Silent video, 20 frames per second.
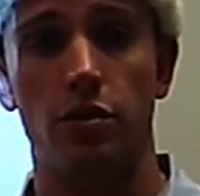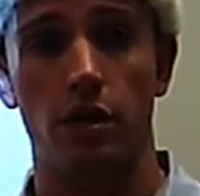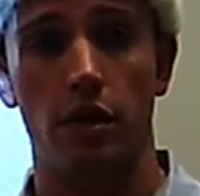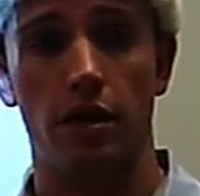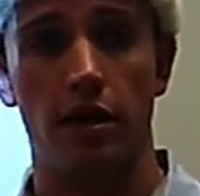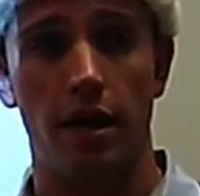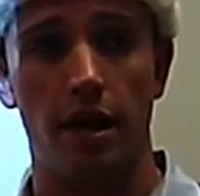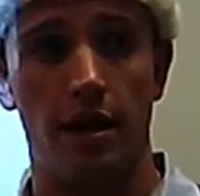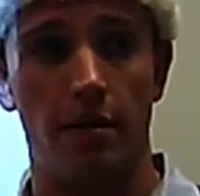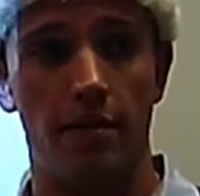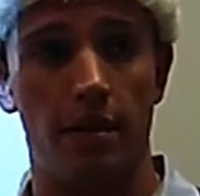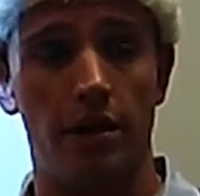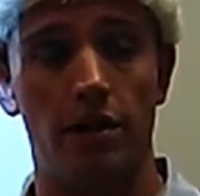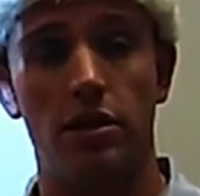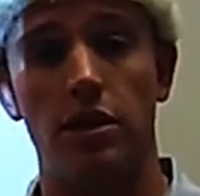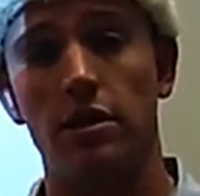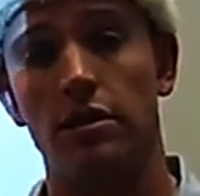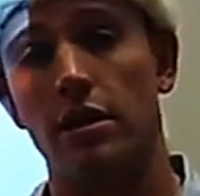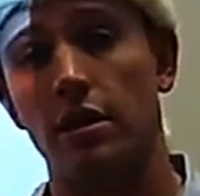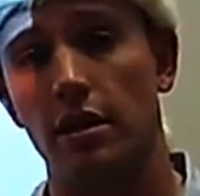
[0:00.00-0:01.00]
with them, it's
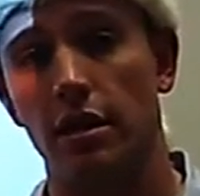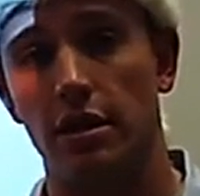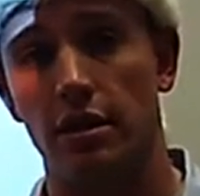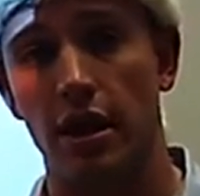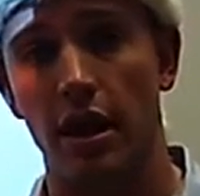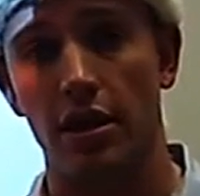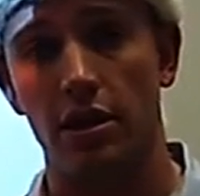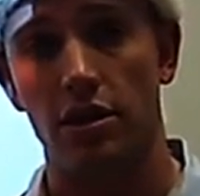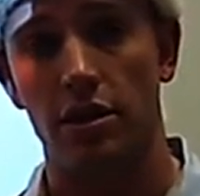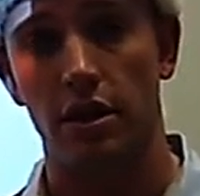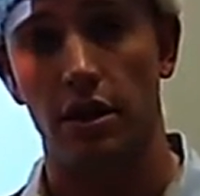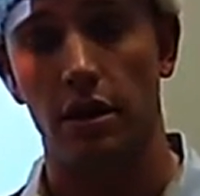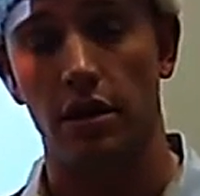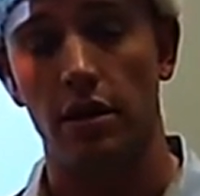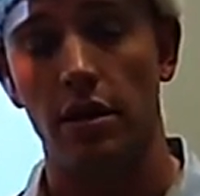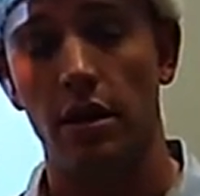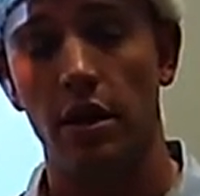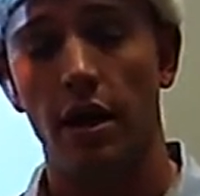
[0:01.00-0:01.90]
just a detention.